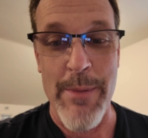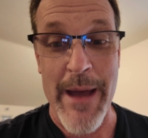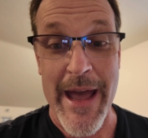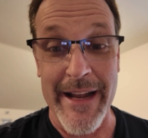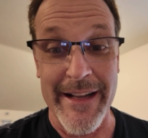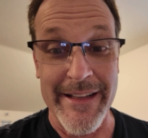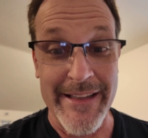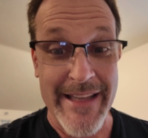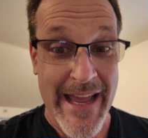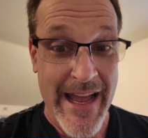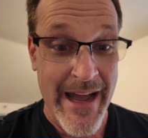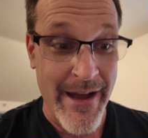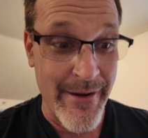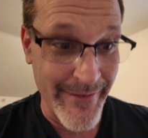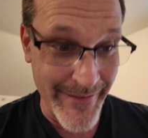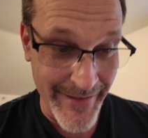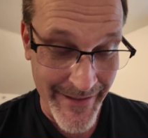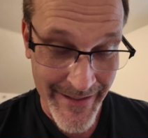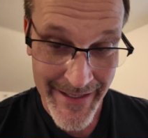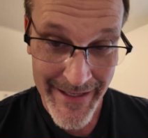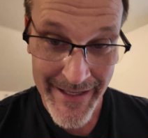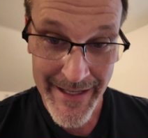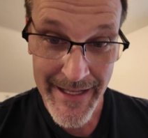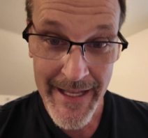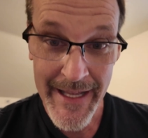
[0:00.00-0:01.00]
back
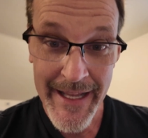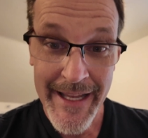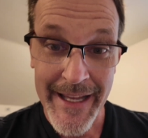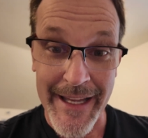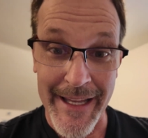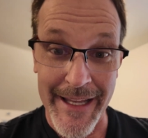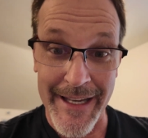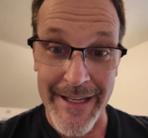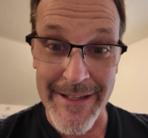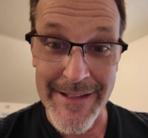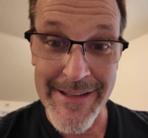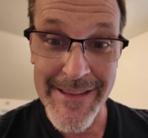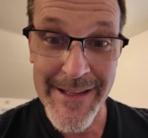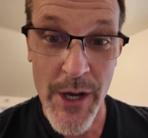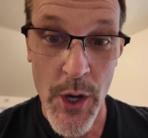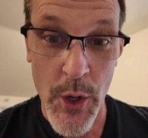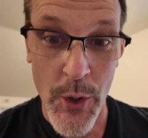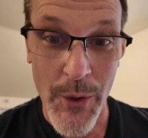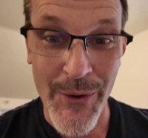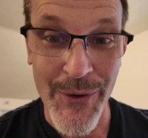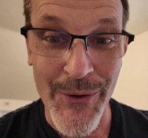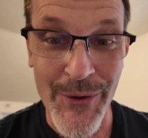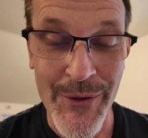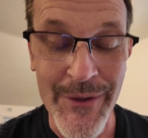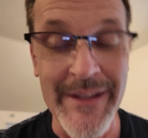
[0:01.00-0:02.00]
down into the
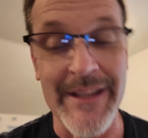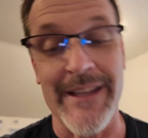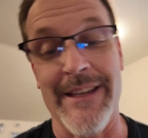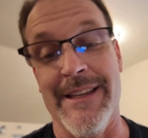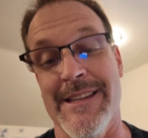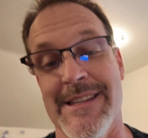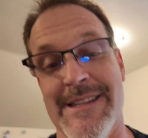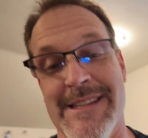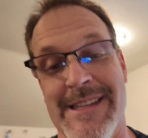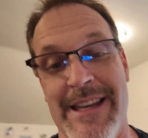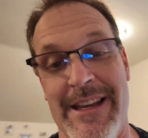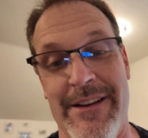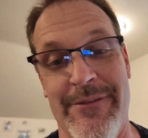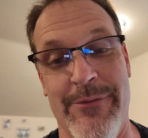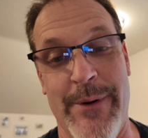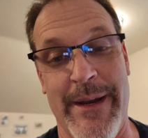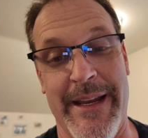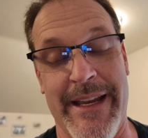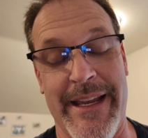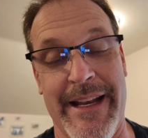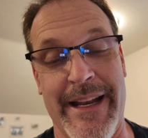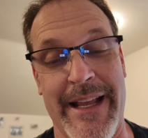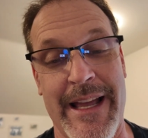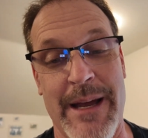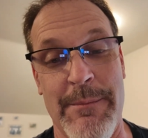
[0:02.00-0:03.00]
hole and see if we
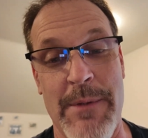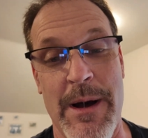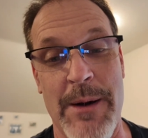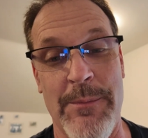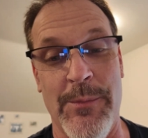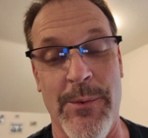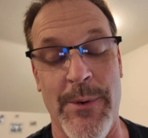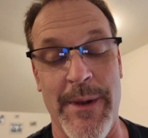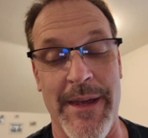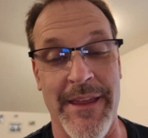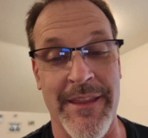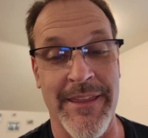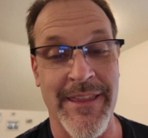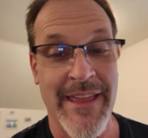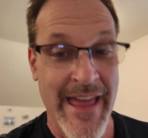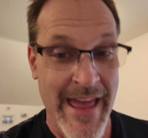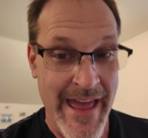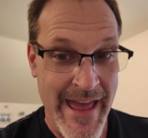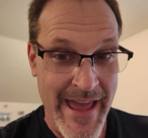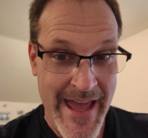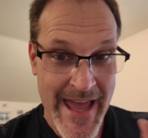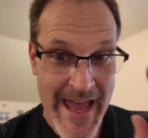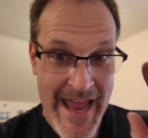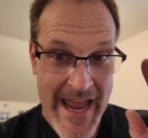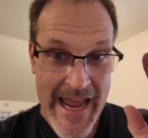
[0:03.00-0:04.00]
can come up with
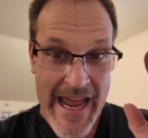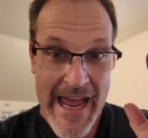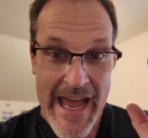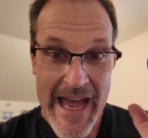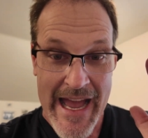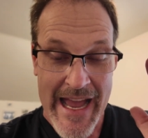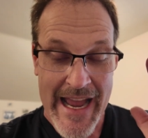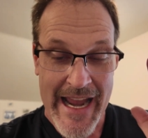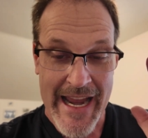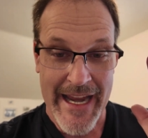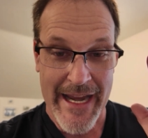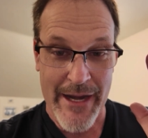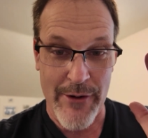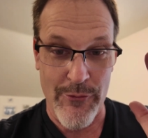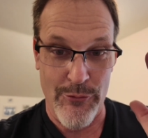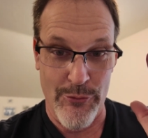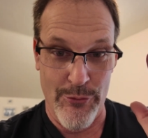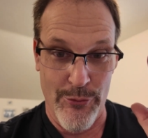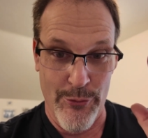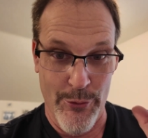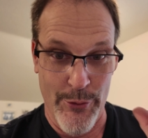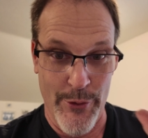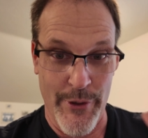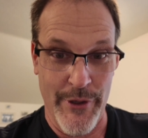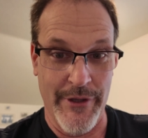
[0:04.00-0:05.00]
a
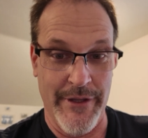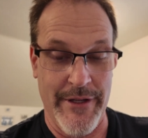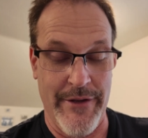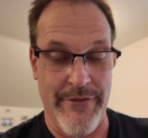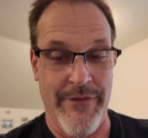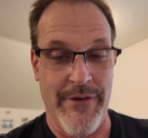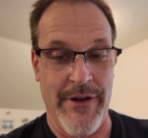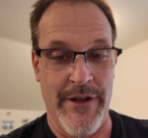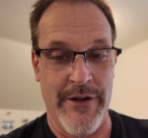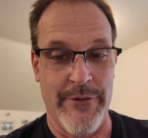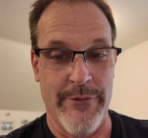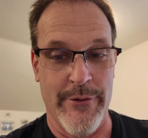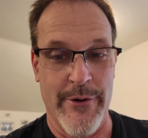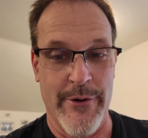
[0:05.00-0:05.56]
really fun